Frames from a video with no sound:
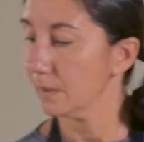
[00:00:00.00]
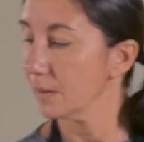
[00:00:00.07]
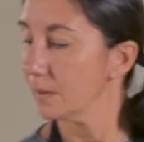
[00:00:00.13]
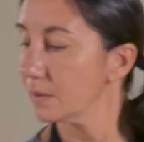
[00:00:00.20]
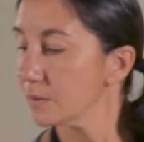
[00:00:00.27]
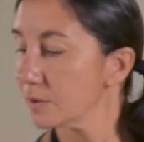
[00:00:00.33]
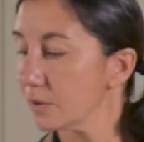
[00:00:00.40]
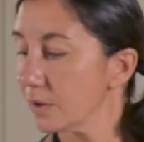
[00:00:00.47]

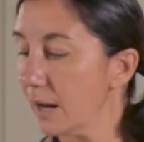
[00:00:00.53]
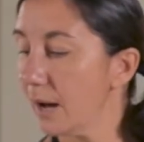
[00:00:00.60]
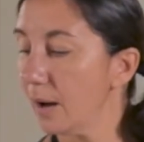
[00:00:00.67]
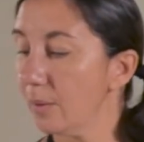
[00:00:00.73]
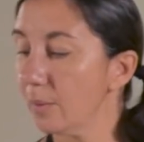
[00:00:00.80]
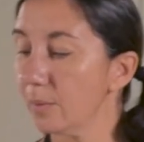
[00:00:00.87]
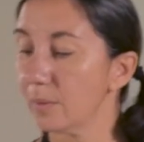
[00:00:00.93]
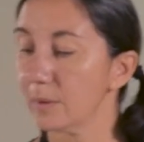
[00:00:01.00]
So
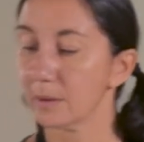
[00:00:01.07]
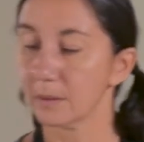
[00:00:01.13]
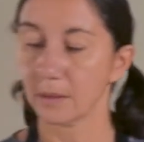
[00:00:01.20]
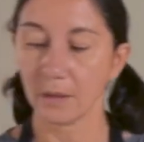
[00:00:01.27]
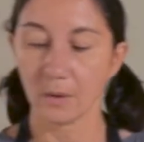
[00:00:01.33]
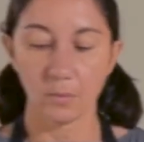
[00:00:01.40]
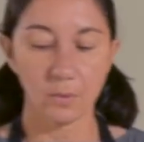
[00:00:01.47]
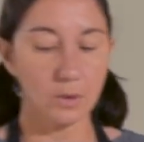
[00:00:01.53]
now
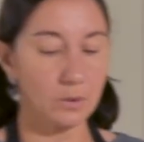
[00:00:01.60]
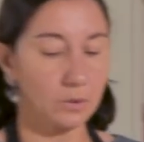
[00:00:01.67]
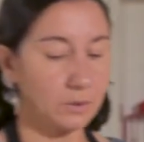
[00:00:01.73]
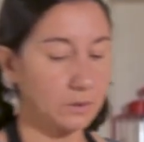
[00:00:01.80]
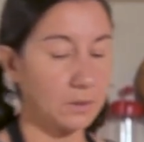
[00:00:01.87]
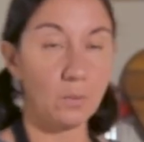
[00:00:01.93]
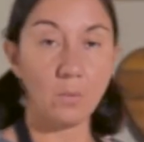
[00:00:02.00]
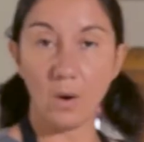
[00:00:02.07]
we use
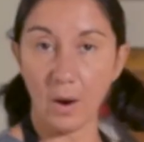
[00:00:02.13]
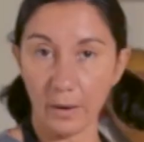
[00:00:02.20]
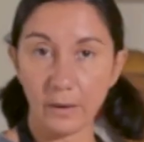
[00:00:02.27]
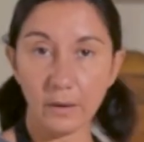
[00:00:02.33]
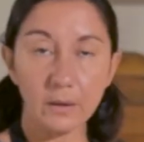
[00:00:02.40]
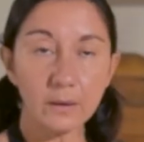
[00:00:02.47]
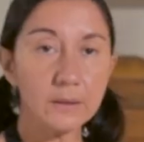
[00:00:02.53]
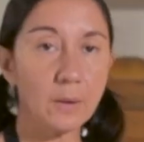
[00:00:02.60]
the
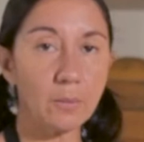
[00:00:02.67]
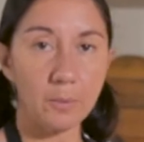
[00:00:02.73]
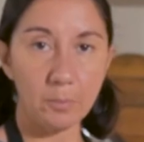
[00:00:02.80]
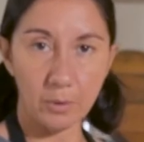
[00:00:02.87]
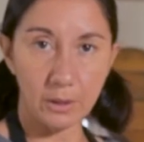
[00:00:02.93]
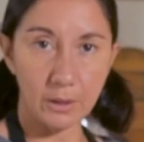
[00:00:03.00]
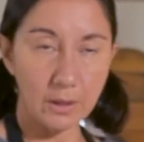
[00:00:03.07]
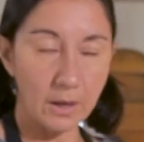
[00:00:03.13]
water that we
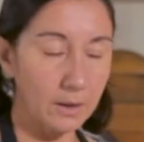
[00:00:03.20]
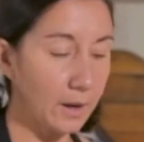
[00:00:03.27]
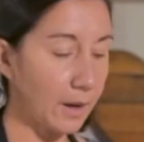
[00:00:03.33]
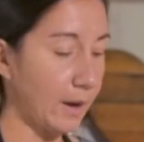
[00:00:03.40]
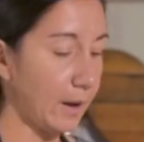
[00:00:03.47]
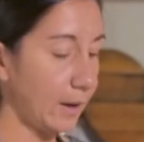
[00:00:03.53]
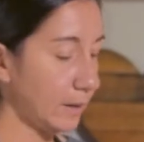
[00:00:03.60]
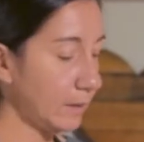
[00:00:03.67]
put in our
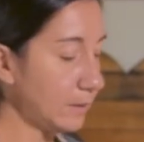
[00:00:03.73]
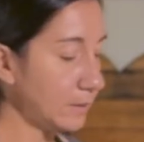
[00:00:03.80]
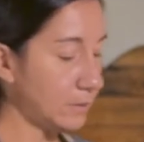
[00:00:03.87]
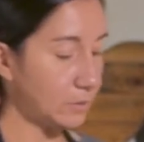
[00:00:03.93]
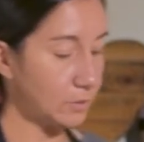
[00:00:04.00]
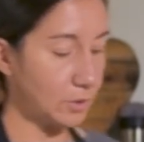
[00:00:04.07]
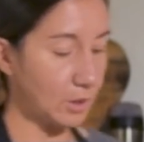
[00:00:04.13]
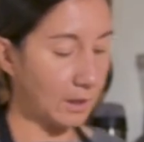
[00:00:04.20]
can,
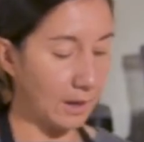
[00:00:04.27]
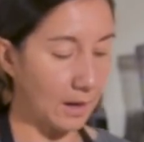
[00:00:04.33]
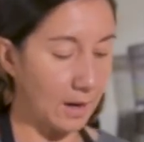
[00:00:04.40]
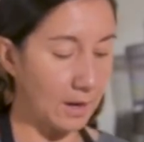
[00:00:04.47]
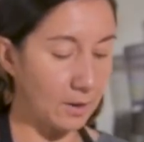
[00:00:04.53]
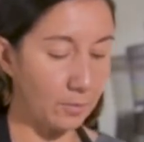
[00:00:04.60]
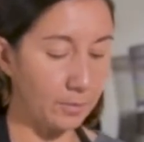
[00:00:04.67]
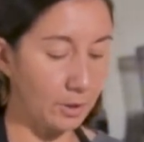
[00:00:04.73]
taking a
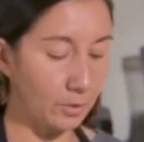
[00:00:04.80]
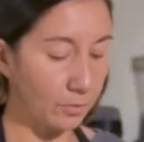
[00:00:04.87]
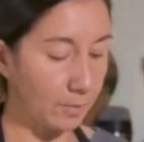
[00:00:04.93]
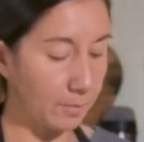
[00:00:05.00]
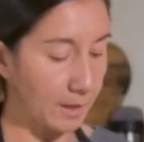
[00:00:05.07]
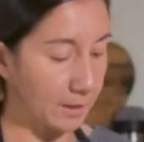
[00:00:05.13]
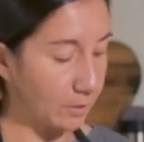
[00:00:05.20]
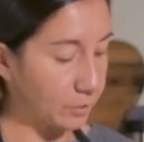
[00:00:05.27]
little bit of
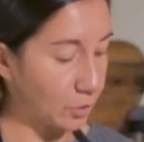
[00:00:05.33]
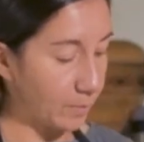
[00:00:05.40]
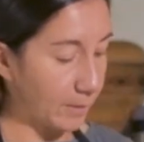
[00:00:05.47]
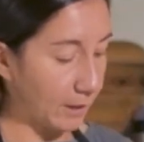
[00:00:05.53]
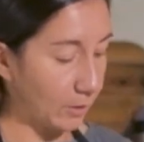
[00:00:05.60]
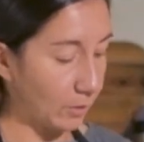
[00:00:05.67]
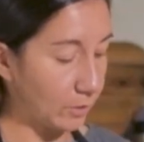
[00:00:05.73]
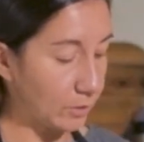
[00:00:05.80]
remaining of
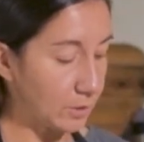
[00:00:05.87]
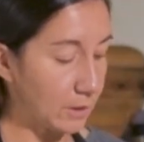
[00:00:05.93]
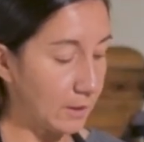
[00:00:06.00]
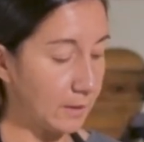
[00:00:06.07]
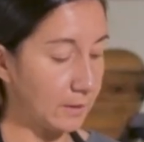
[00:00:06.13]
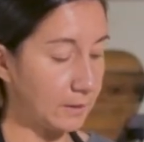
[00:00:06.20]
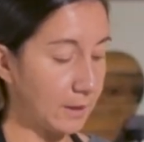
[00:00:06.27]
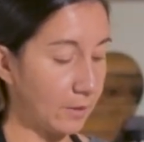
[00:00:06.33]
tomatoes.
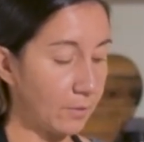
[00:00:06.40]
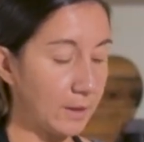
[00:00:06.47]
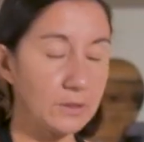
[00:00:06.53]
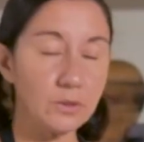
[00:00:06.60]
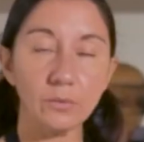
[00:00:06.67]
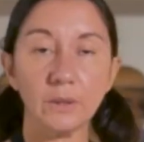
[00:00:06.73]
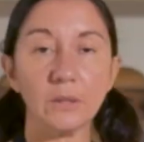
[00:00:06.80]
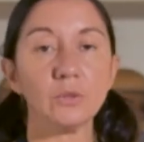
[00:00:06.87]
The rest
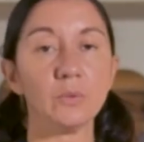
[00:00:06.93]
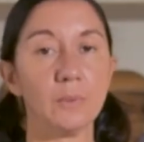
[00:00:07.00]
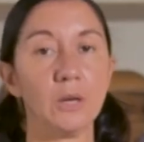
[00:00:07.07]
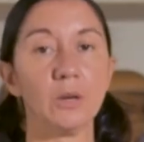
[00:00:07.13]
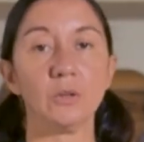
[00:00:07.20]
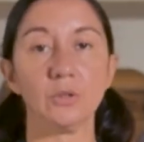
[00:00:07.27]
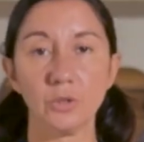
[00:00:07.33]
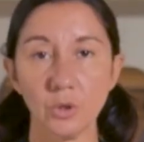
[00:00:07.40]
of the
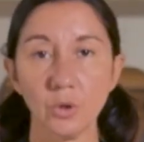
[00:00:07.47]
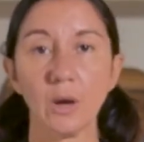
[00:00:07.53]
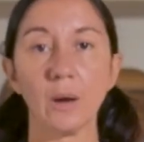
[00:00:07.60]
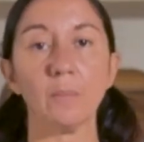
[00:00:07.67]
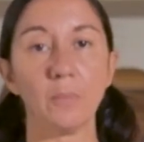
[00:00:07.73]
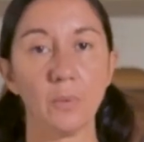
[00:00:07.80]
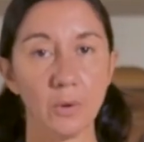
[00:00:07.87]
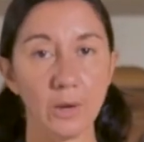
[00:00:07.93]
tomatoes you can
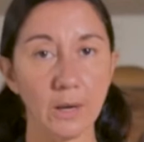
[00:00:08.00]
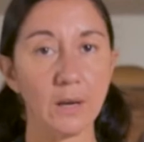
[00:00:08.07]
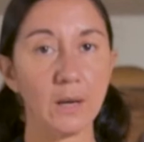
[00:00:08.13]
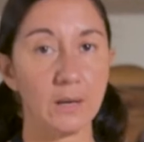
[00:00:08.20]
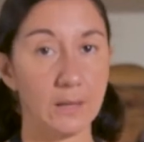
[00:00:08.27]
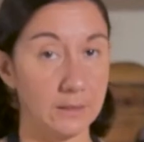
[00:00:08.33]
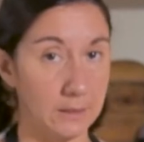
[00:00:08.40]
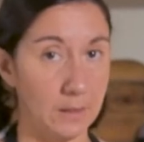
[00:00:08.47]
put it in
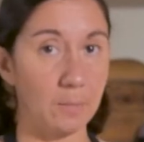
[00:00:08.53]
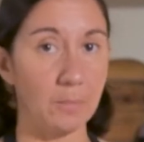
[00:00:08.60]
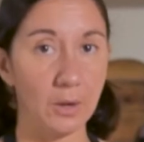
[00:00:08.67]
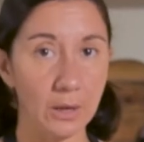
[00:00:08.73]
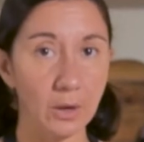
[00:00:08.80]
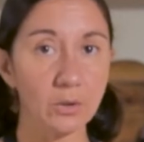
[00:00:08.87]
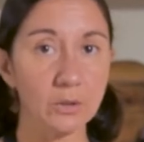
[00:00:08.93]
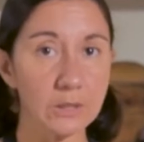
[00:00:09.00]
a
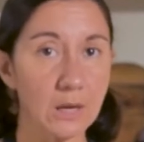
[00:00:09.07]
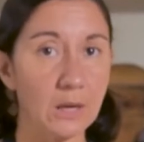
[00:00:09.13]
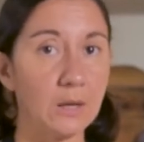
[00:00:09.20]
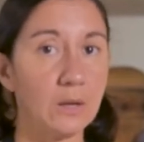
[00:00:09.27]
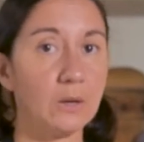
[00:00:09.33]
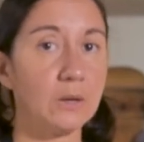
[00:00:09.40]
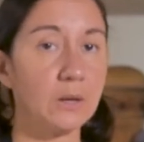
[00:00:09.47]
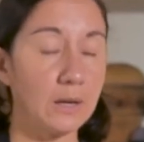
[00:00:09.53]
separate
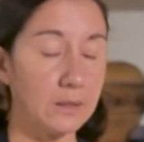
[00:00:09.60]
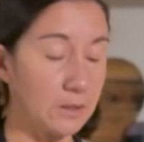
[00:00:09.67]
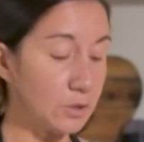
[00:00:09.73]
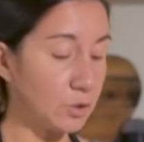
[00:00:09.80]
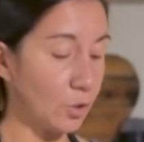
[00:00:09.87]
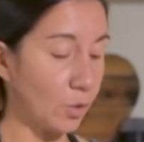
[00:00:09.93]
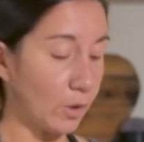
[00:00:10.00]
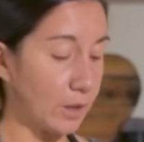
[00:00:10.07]
container and
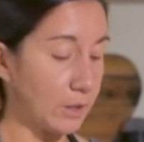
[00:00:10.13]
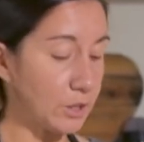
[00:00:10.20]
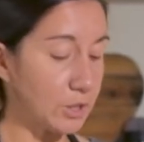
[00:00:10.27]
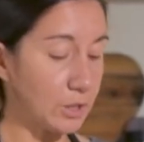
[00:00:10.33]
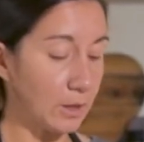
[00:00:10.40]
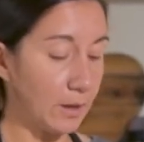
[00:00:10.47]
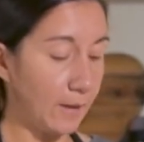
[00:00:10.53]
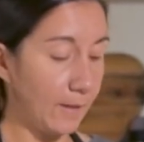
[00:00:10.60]
storage,
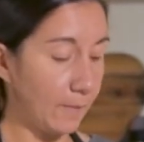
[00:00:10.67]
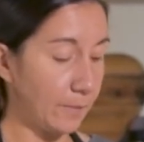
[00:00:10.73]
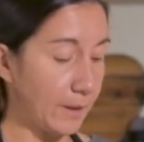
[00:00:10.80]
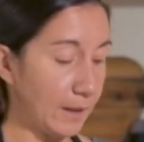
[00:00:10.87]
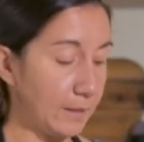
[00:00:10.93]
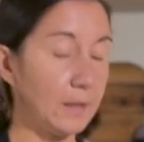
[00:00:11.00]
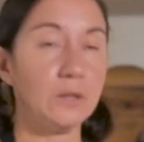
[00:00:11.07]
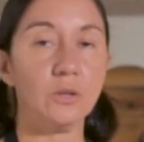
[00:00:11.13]

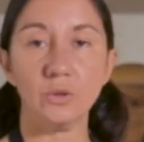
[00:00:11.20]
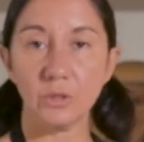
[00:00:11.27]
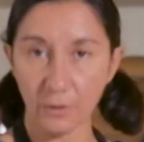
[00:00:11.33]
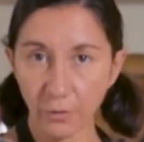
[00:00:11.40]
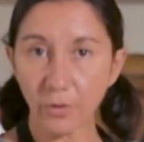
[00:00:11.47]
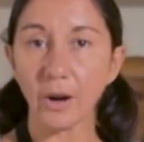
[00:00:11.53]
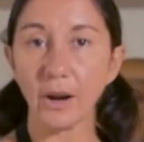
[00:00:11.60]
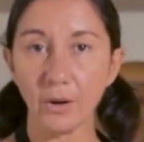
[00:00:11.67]
and then use it
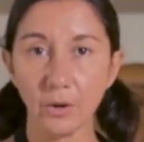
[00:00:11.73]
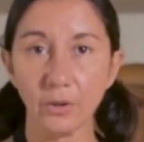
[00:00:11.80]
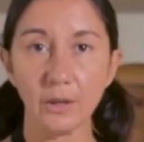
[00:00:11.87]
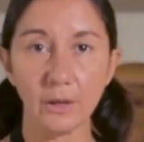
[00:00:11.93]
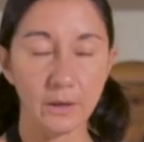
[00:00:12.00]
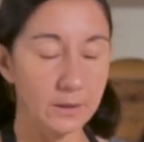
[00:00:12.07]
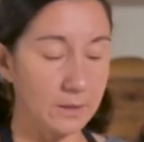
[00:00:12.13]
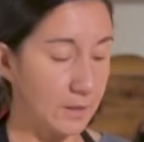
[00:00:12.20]
for
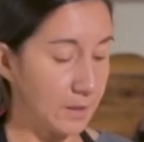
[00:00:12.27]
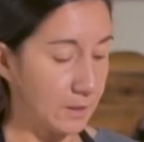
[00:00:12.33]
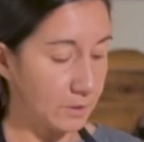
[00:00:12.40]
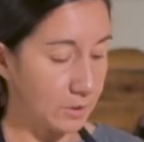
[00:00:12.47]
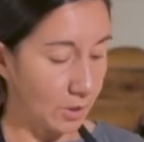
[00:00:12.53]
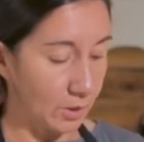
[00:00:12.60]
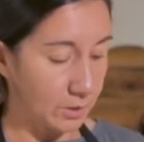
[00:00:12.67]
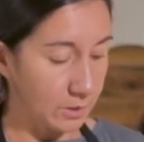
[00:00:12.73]
another
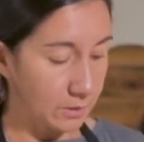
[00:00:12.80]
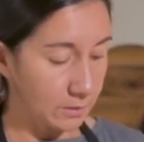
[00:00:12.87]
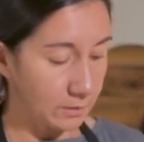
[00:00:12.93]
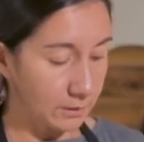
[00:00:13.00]
sauce.